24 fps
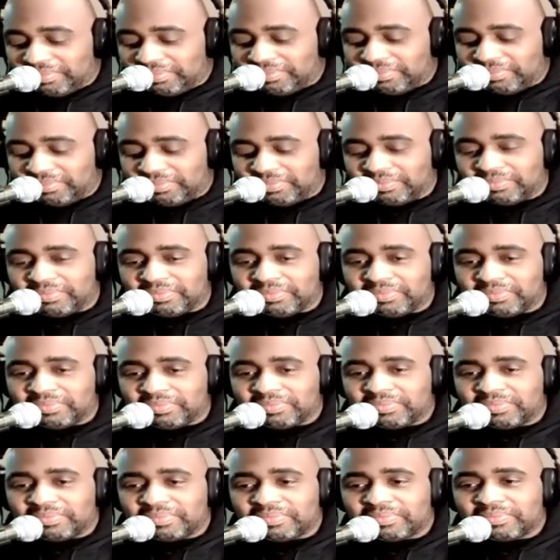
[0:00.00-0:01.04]

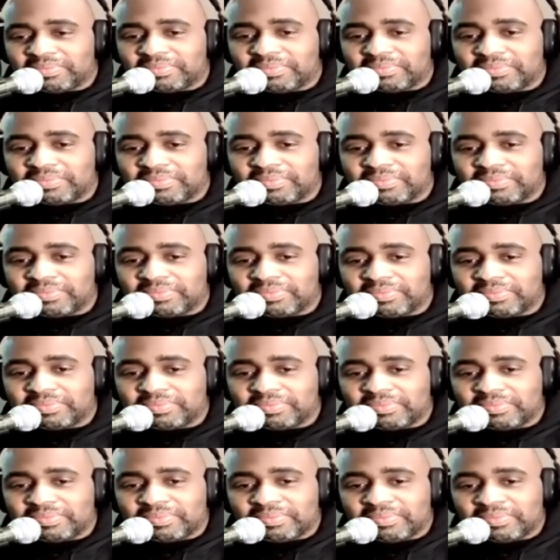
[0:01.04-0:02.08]

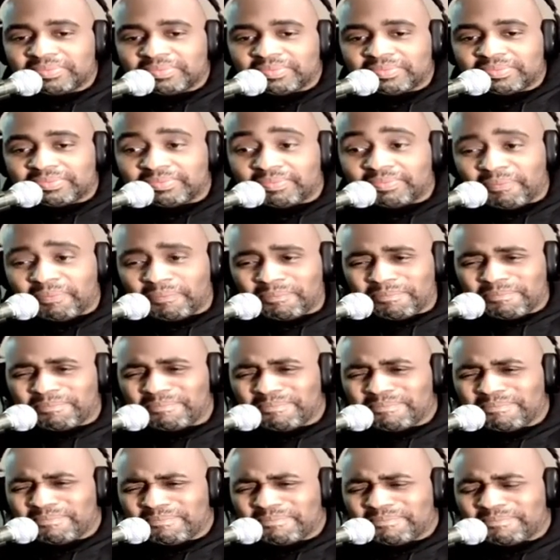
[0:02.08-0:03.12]

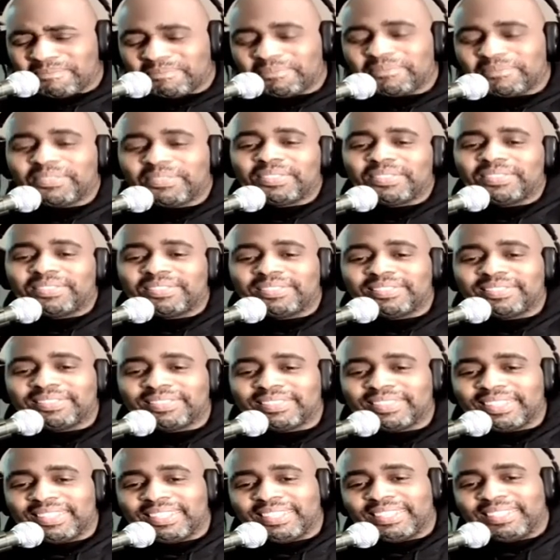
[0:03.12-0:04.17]

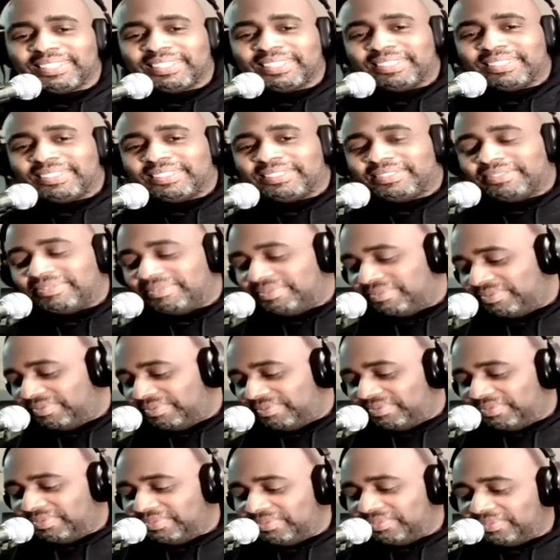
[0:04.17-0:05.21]

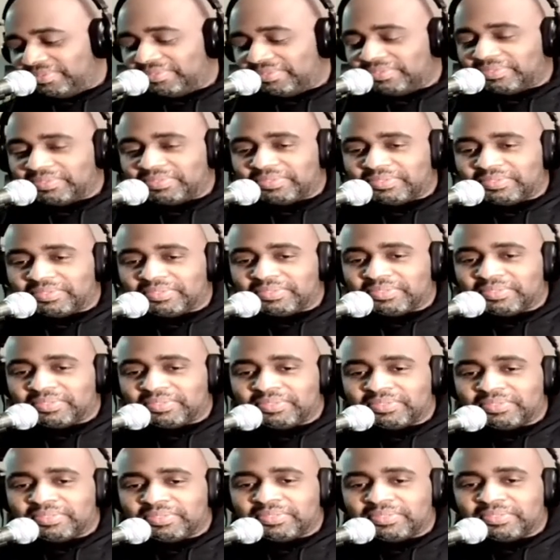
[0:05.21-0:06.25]

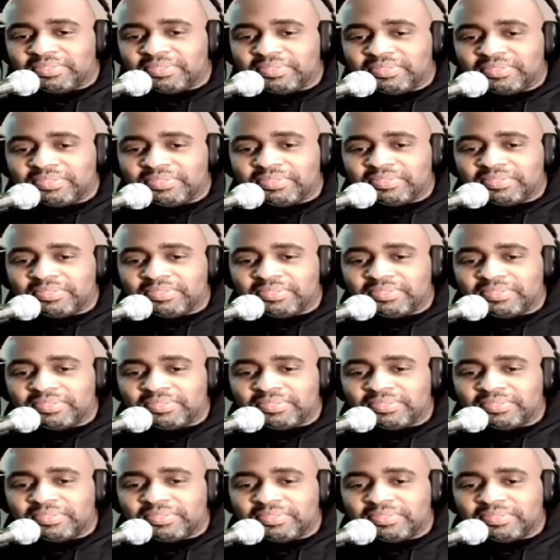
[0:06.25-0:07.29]

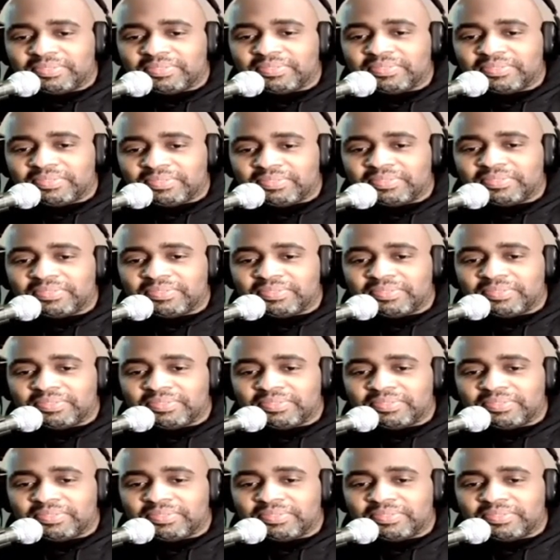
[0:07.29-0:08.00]
[no speech]